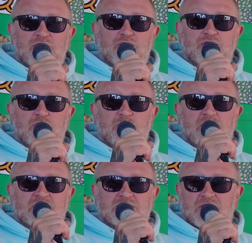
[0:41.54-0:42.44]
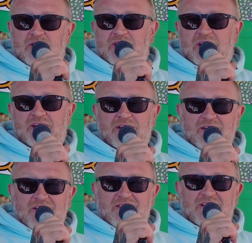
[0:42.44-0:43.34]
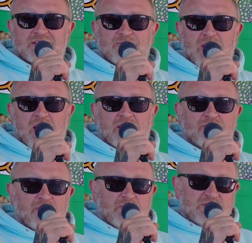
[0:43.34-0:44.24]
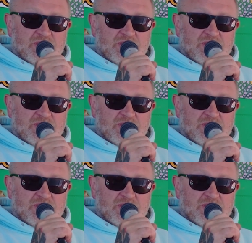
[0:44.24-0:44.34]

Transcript: and YouTube consulting. This man